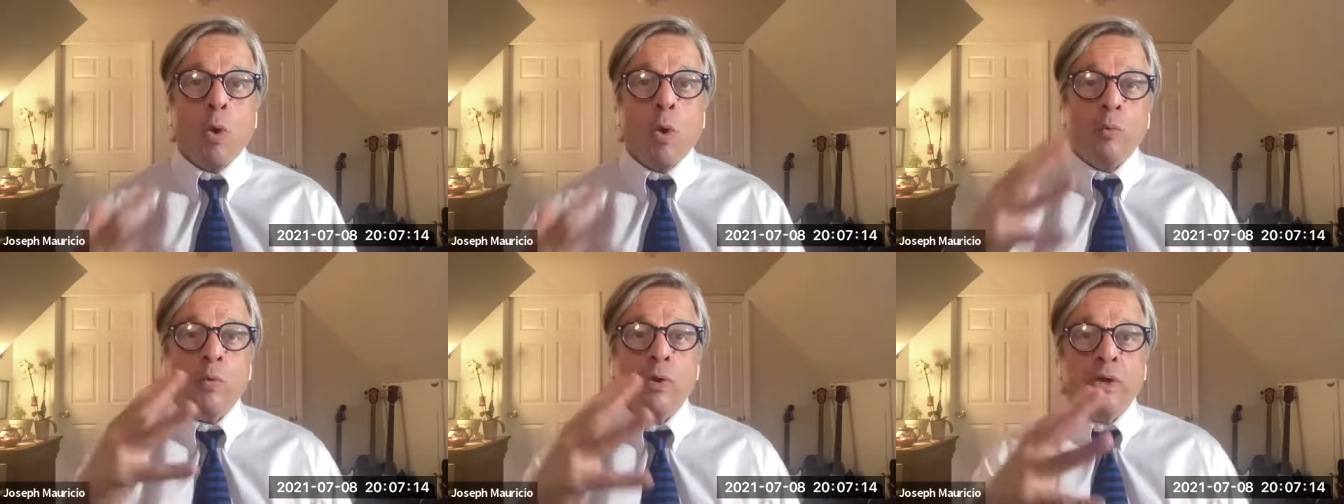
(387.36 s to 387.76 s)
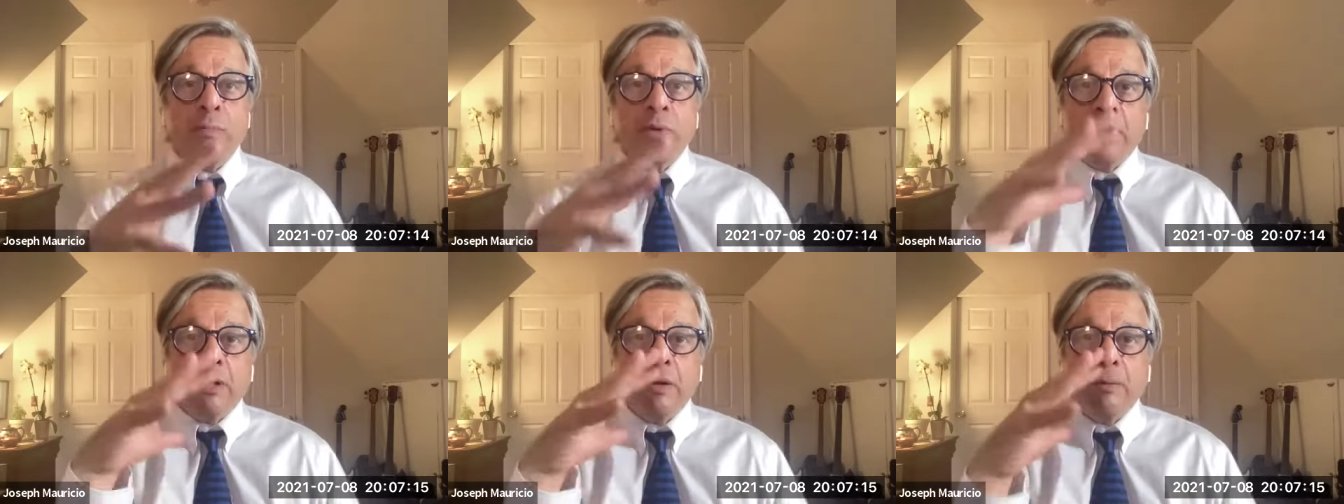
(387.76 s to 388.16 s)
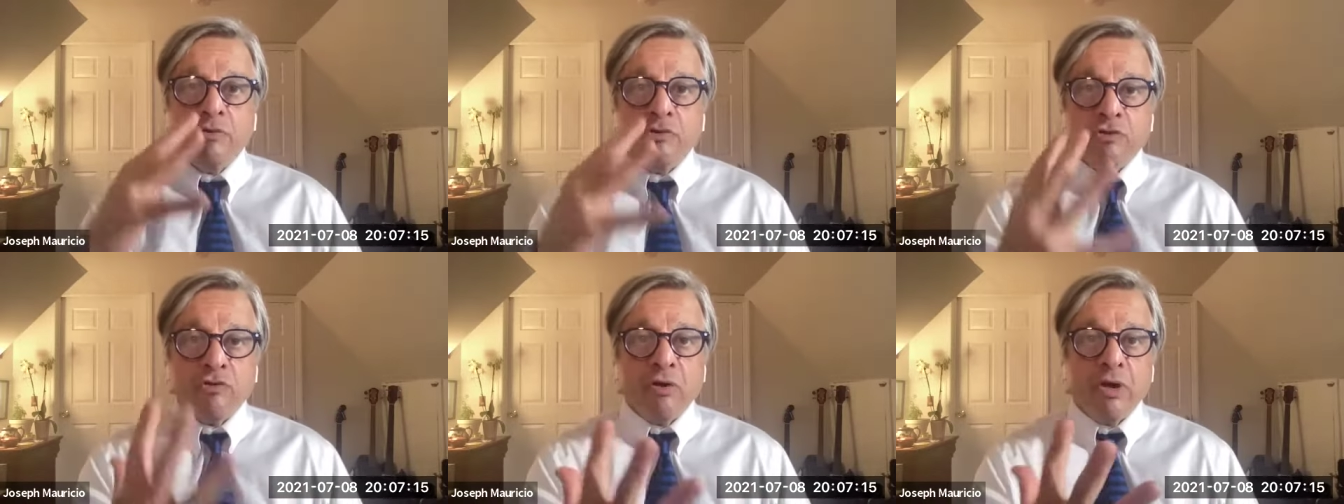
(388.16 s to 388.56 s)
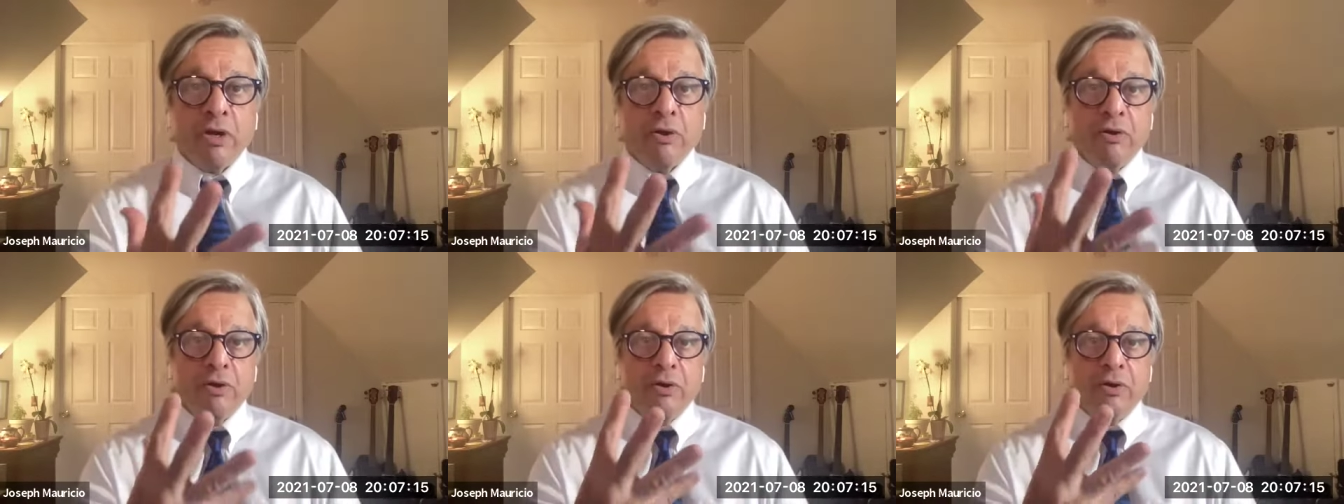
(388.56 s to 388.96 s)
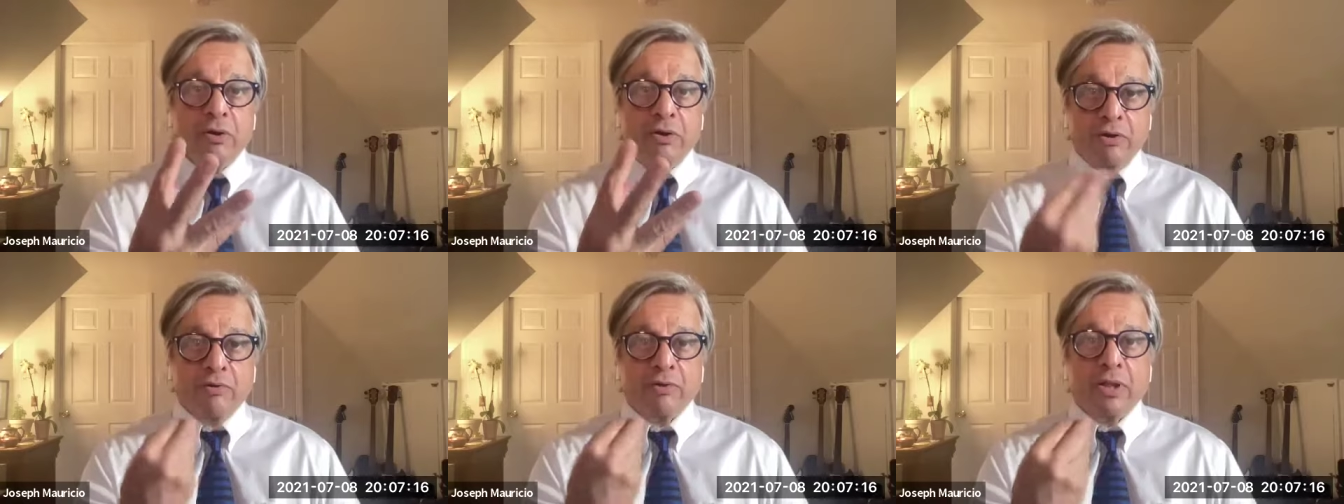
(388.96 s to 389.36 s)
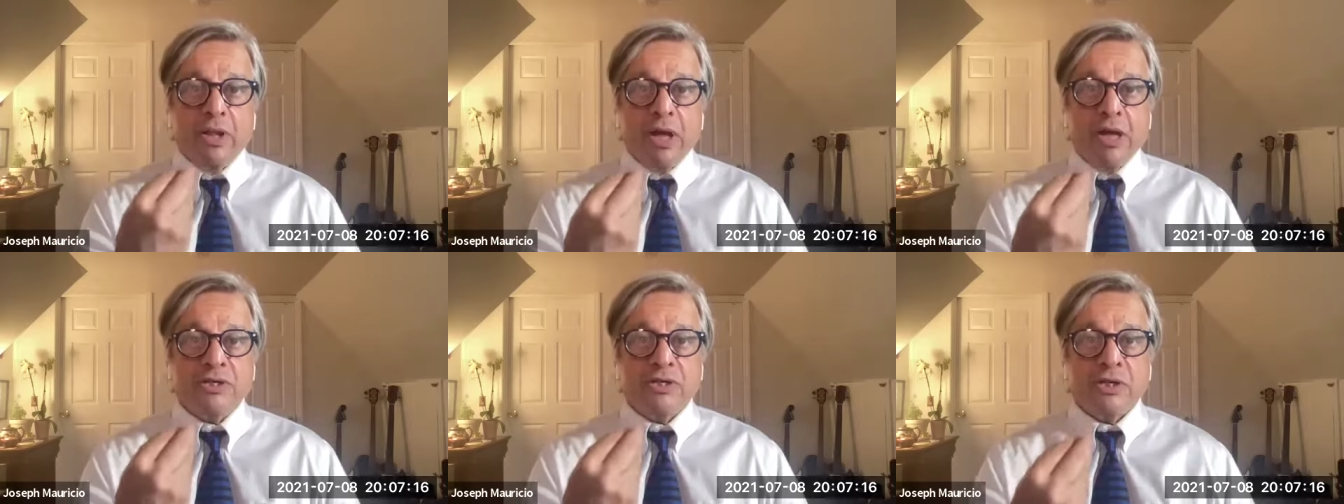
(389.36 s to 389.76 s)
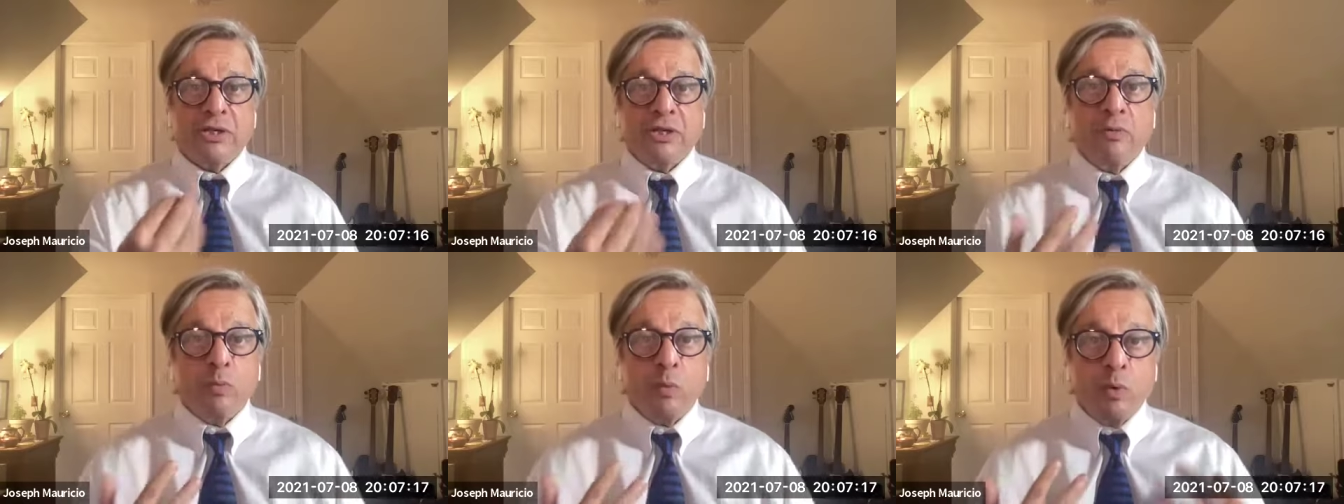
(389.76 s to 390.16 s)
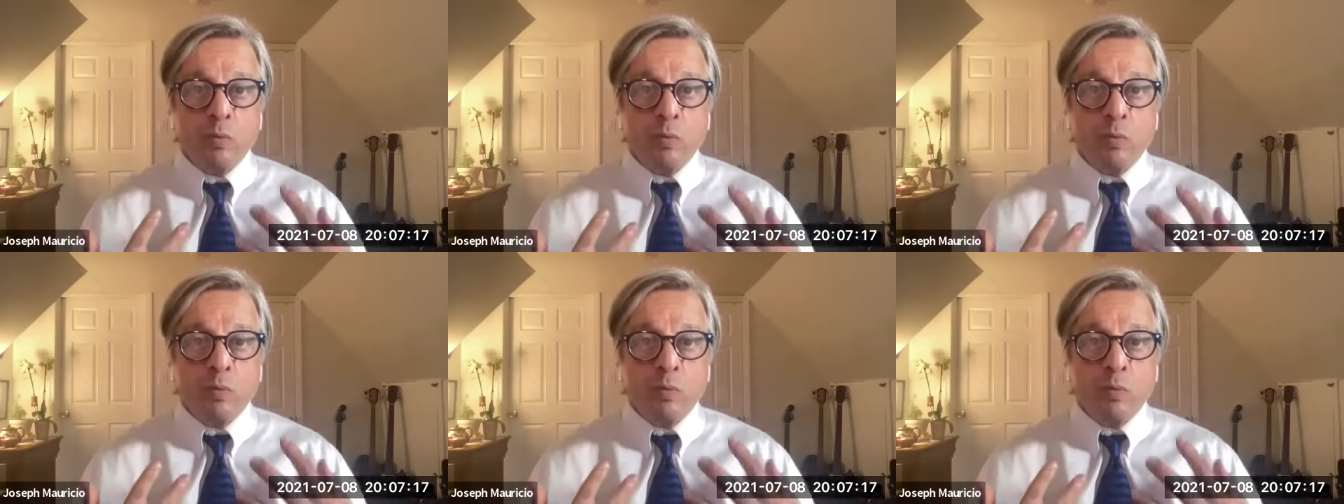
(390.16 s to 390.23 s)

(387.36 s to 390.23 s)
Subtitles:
When we become triggered neurologically,